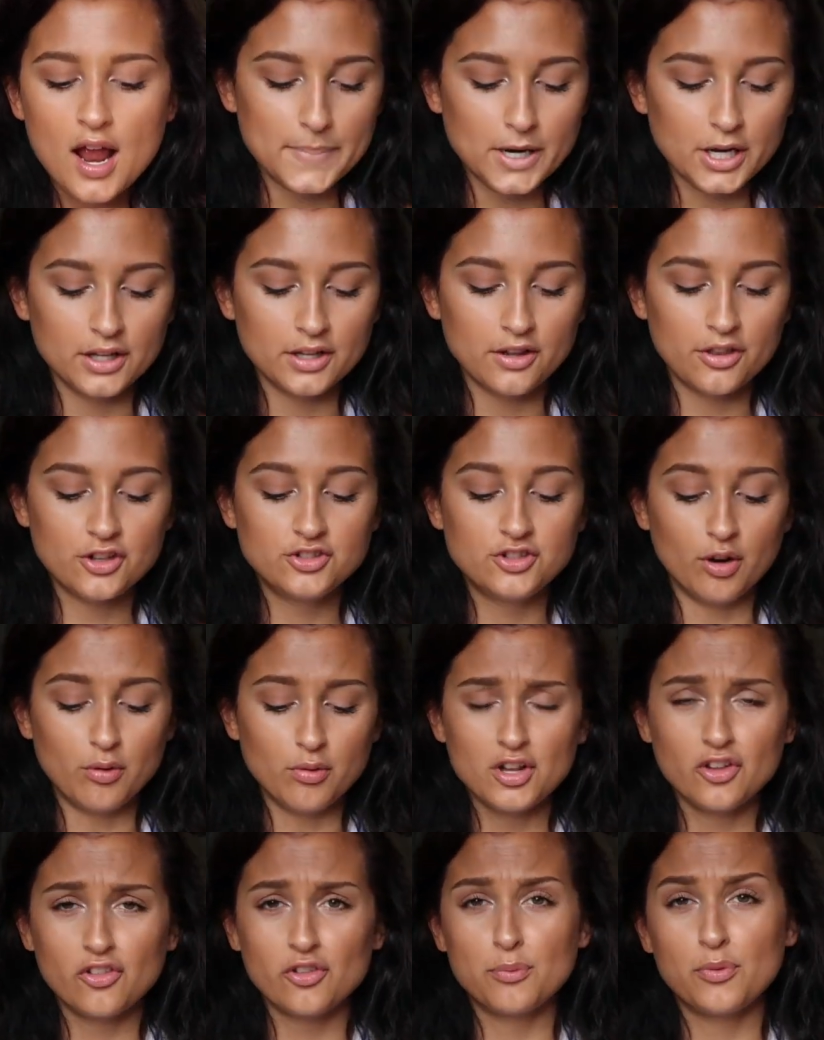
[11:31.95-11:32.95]
But the
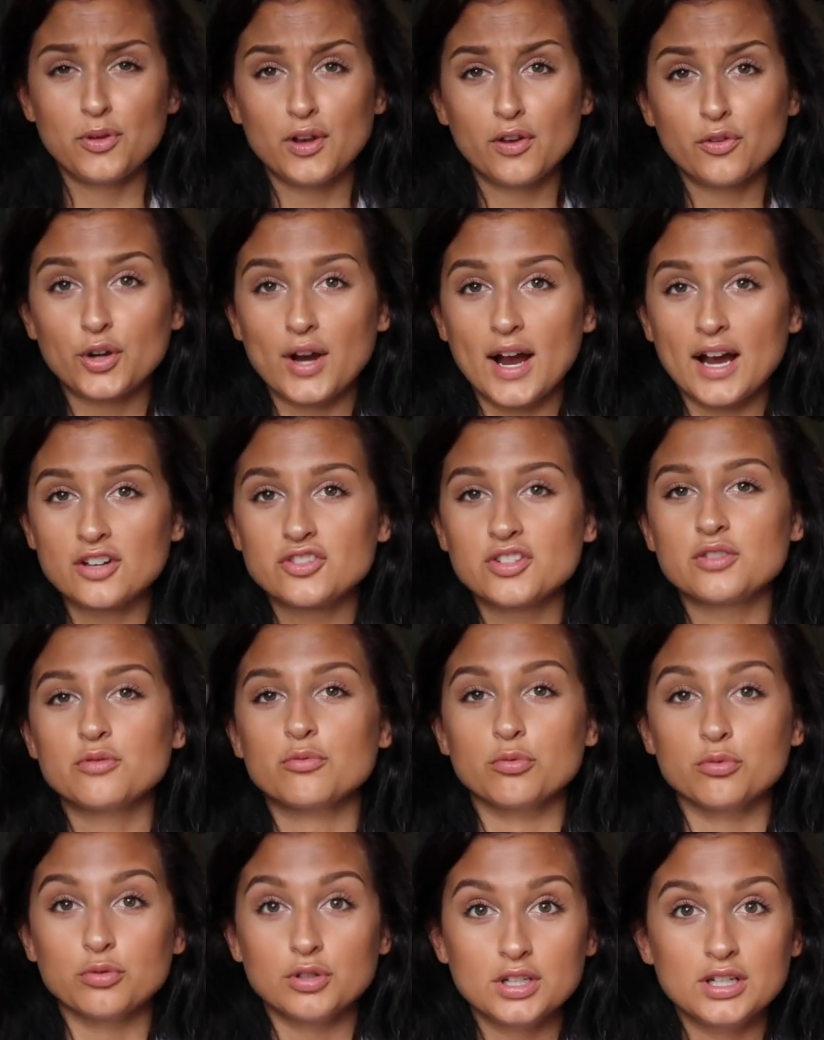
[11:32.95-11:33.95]
donuts themselves are actually
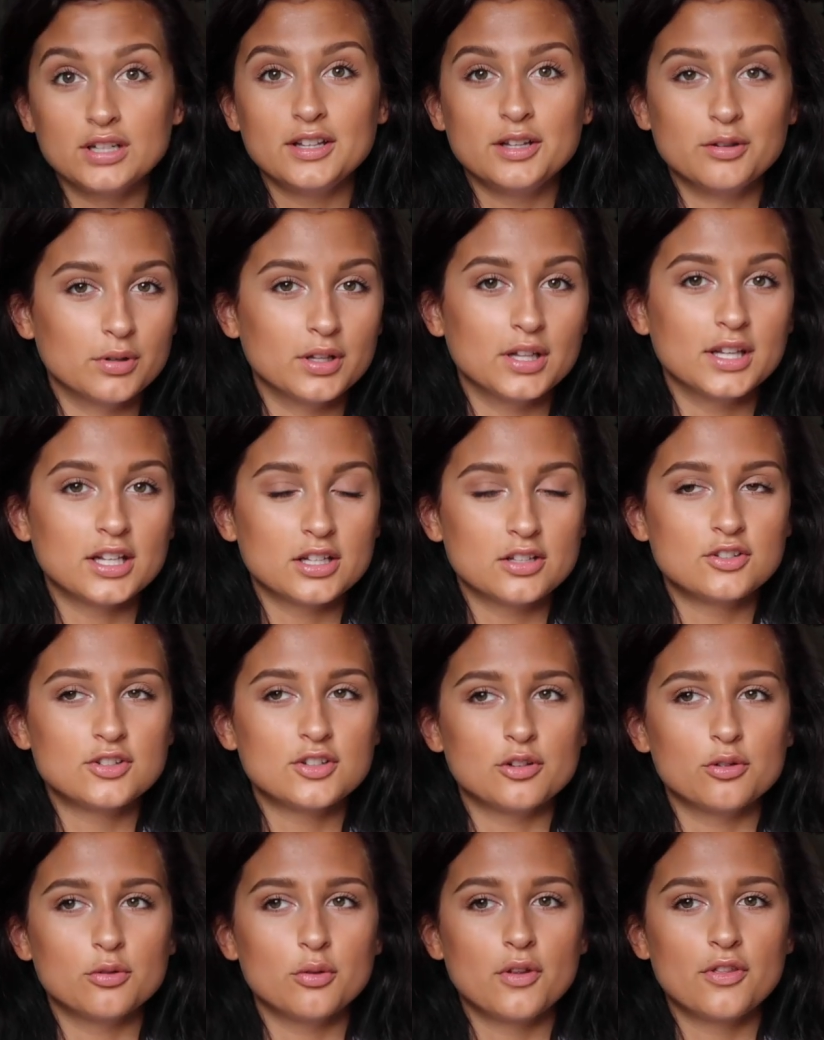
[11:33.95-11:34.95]
really, really good
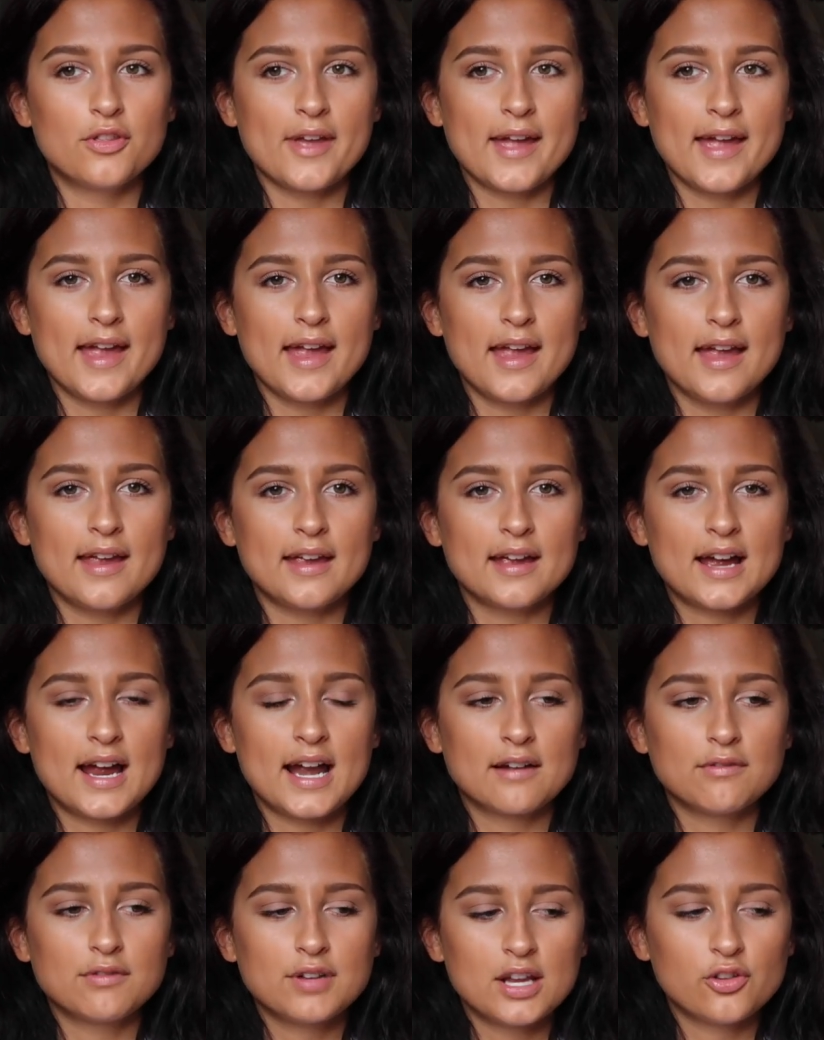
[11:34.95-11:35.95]
too. They
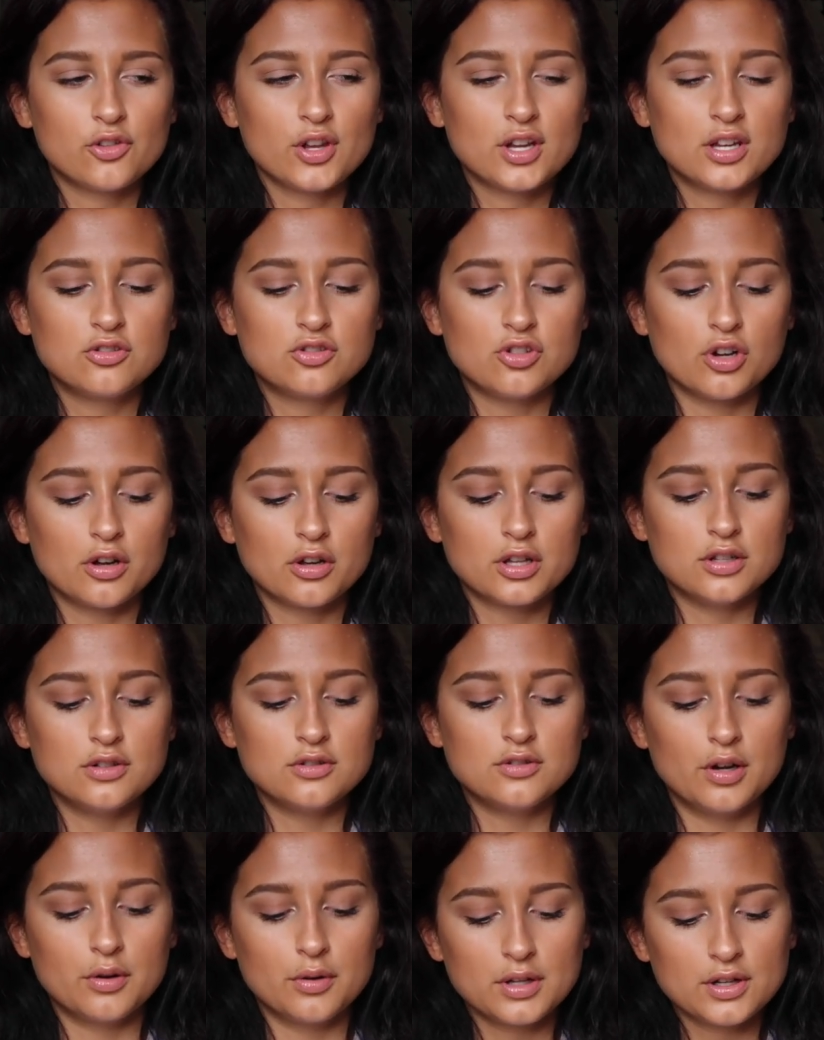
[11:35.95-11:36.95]
kind of taste like
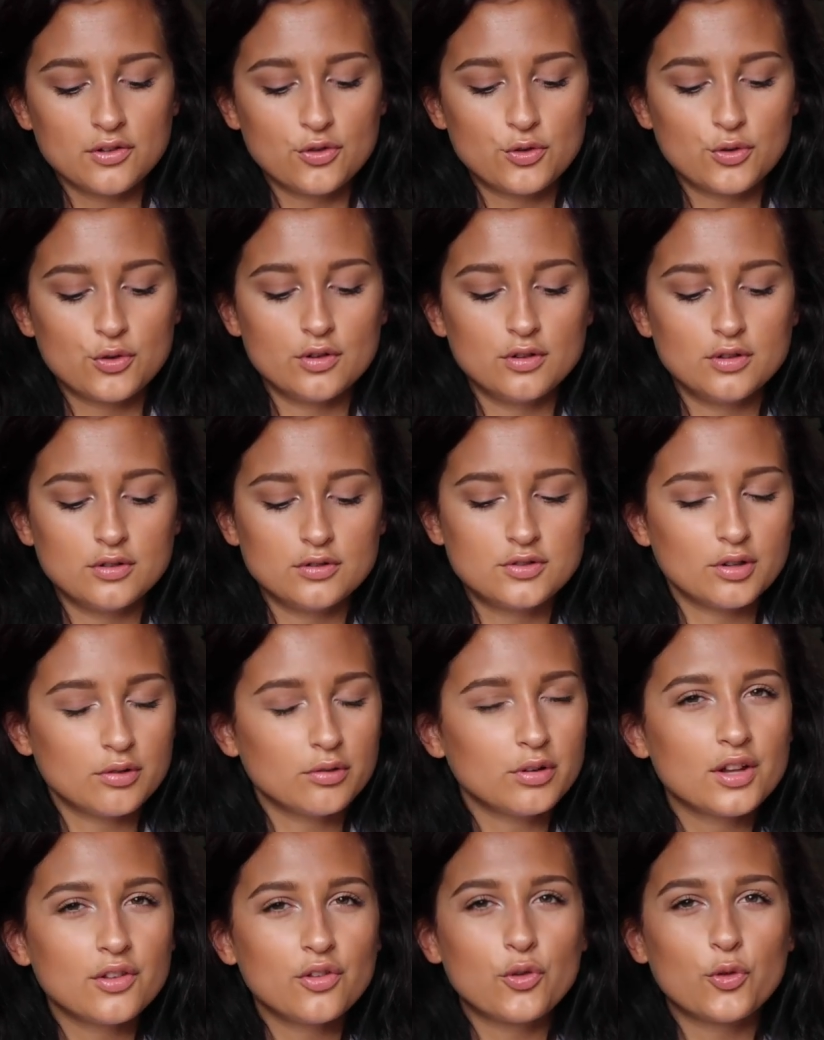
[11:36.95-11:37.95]
Dunkin' Donuts,
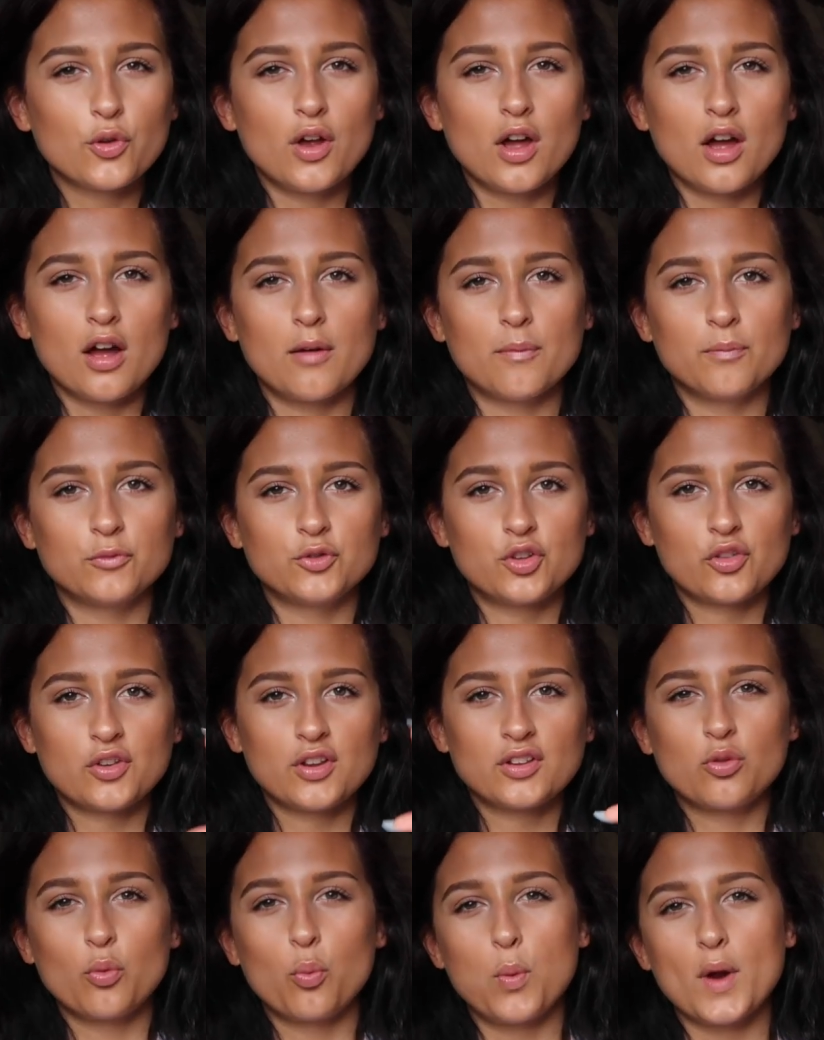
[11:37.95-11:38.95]
just
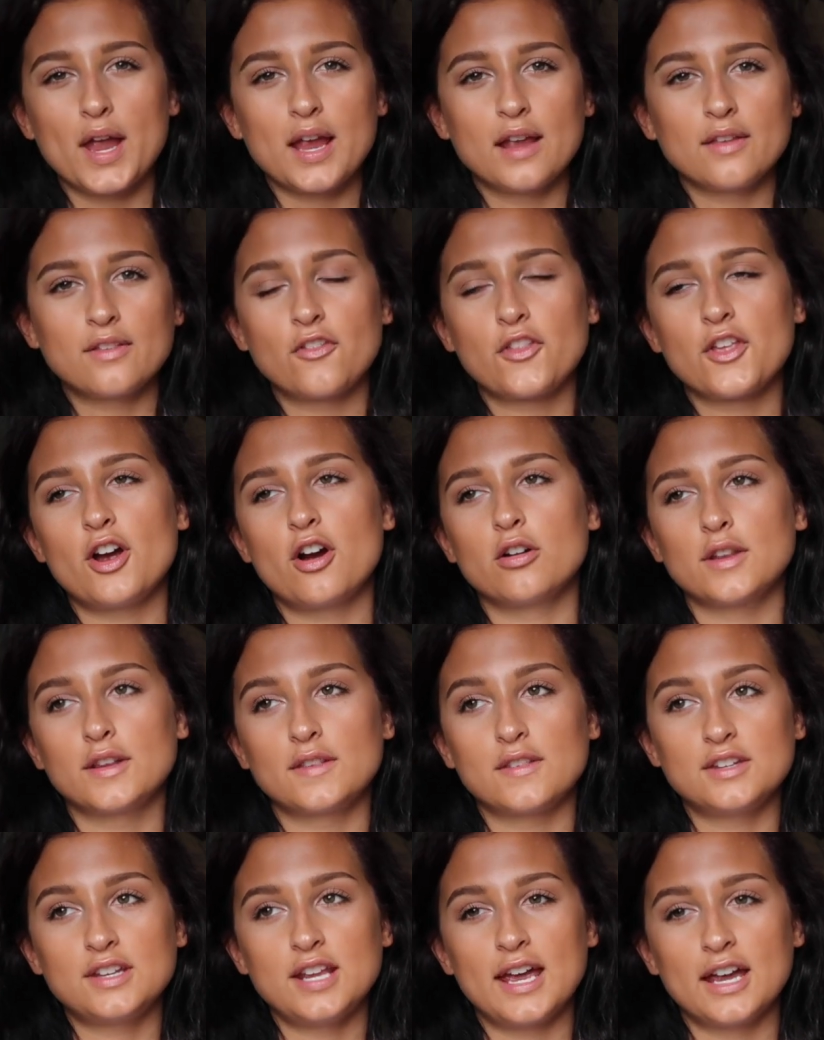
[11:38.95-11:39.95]
like the way that they are,
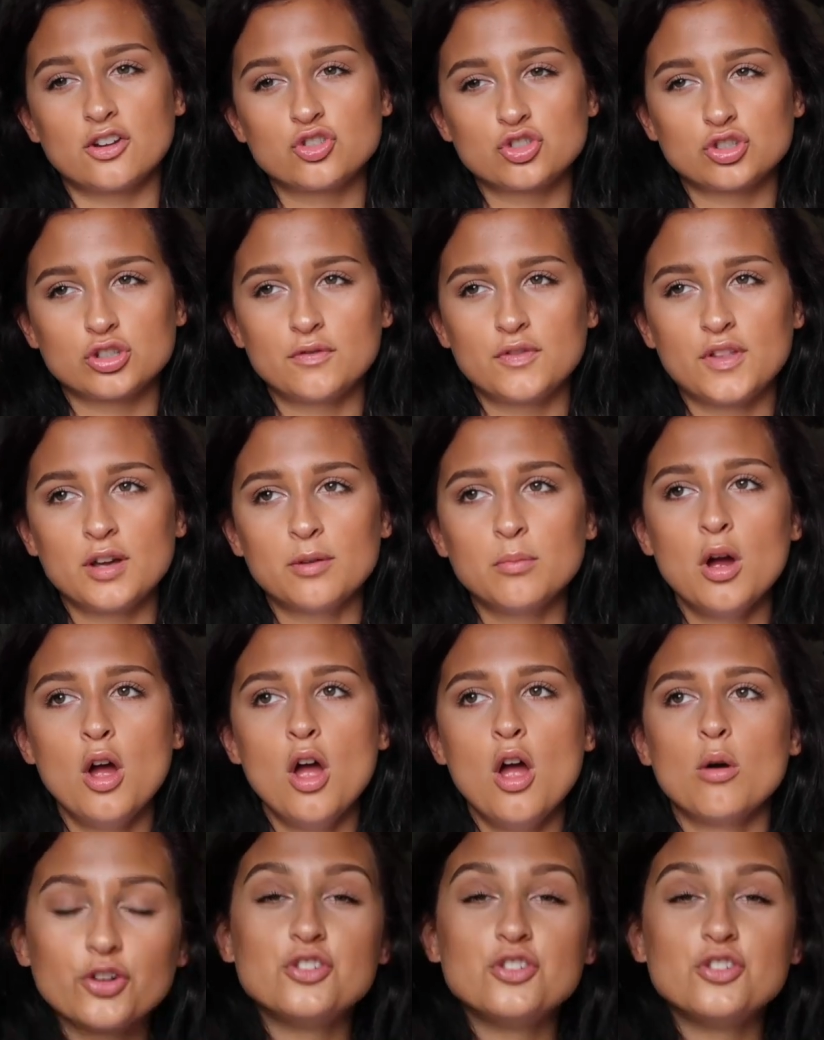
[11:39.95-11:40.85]
like the texture of them.